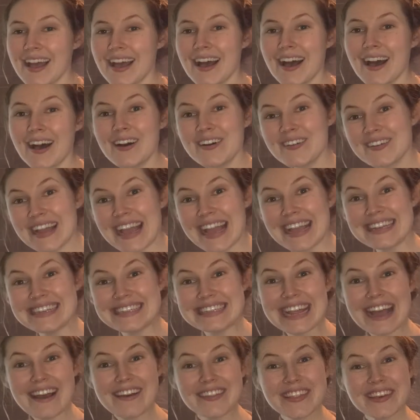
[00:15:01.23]
Okay,
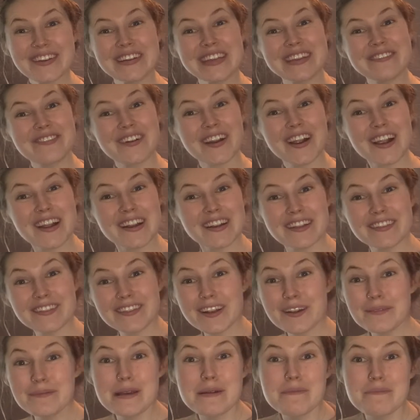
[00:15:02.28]
now that we've heard a
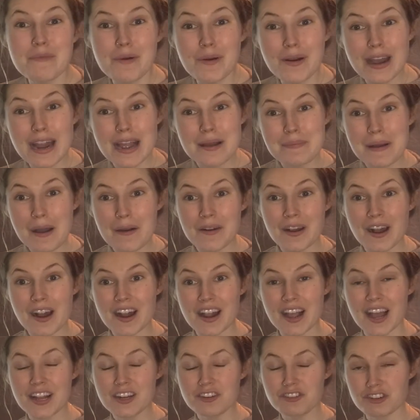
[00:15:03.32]
little bit more about our
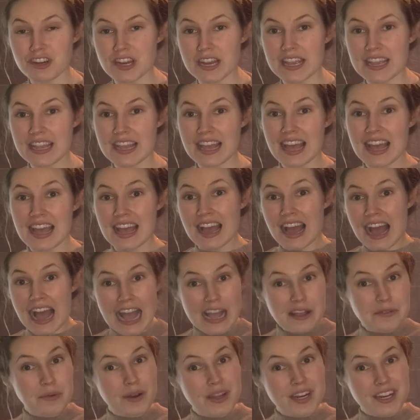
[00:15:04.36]
country,
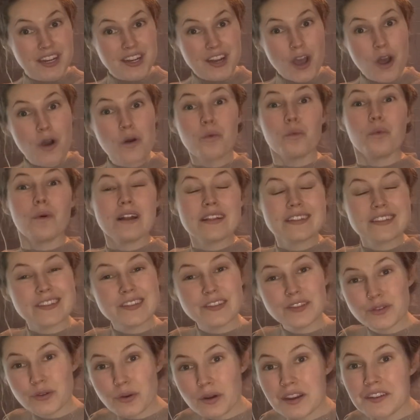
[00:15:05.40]
I want to know,
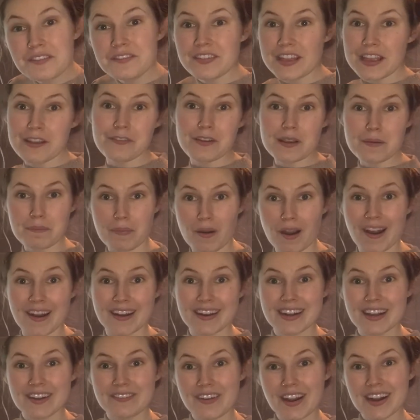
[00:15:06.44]
what's your favorite
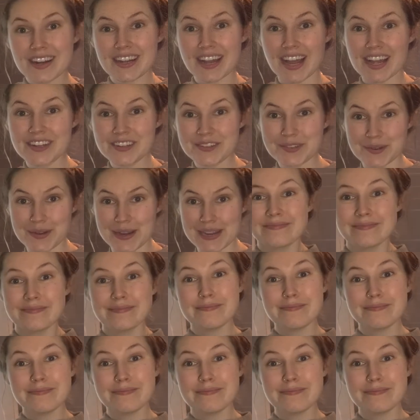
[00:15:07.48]
part of our country?